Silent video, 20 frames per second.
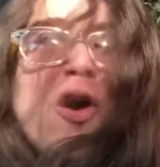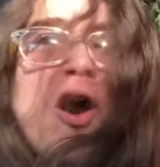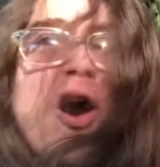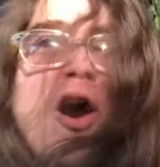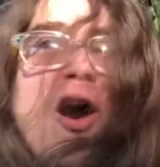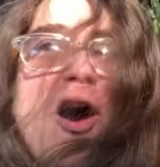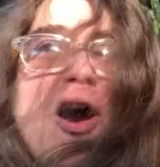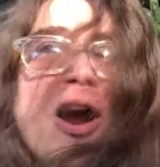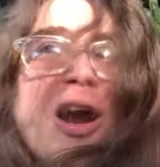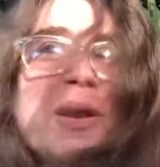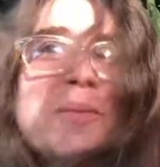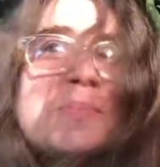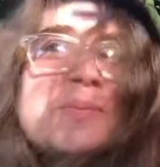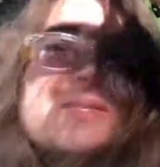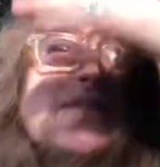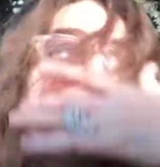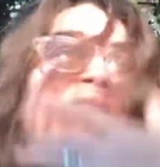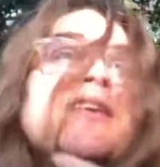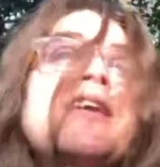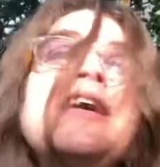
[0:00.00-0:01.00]

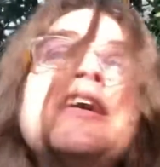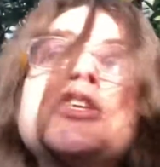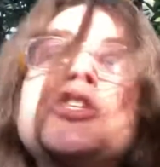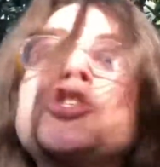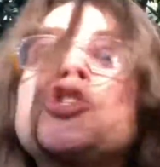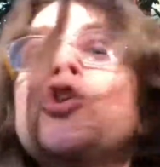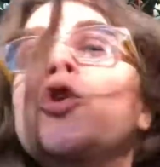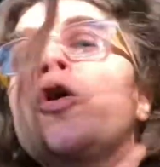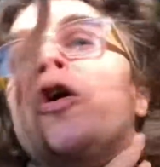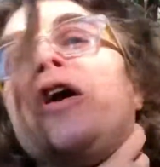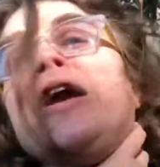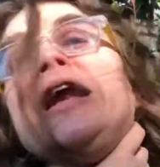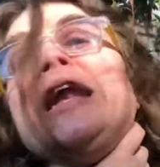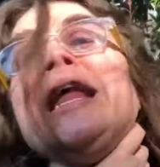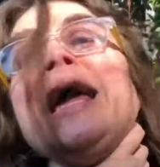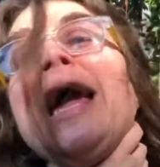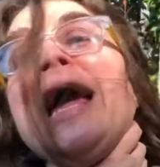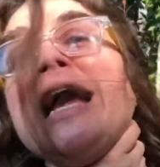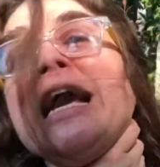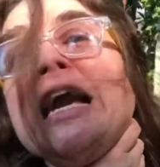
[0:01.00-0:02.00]
arms, to her
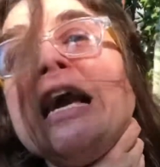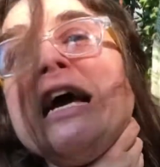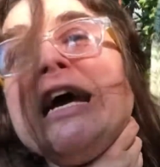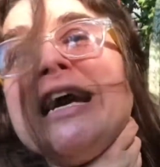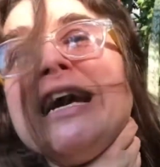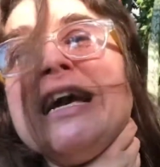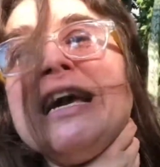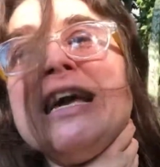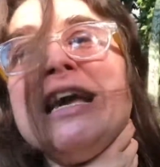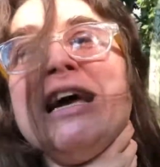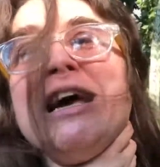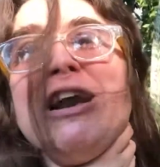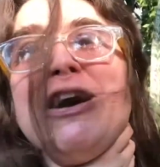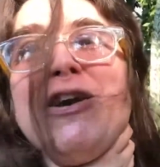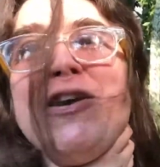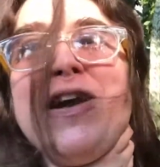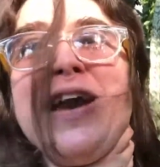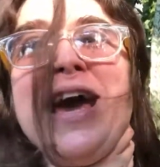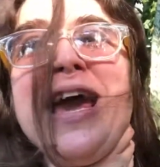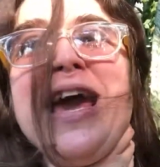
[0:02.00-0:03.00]
neck.
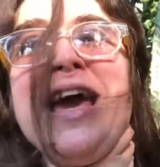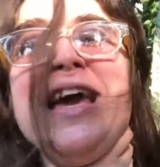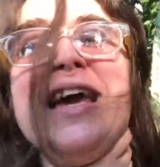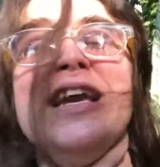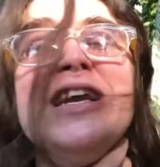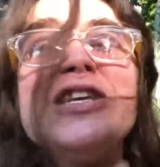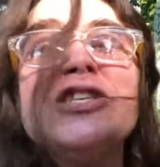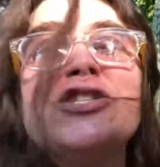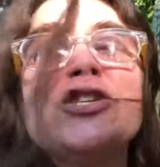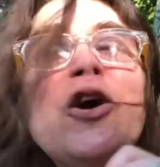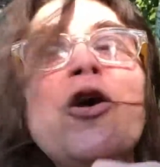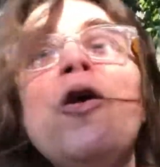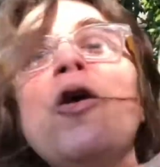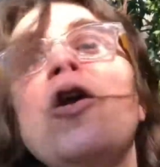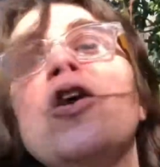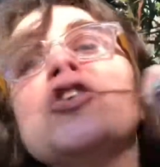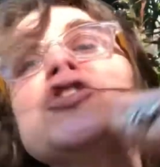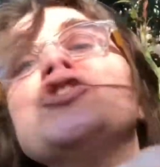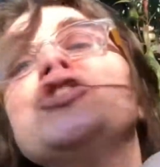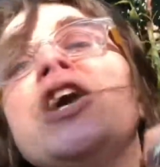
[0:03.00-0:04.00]
Okay, so
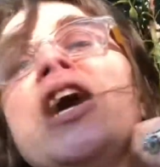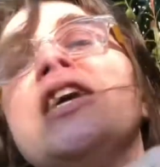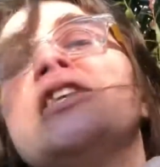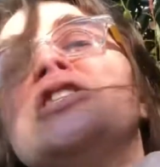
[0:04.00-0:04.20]
she had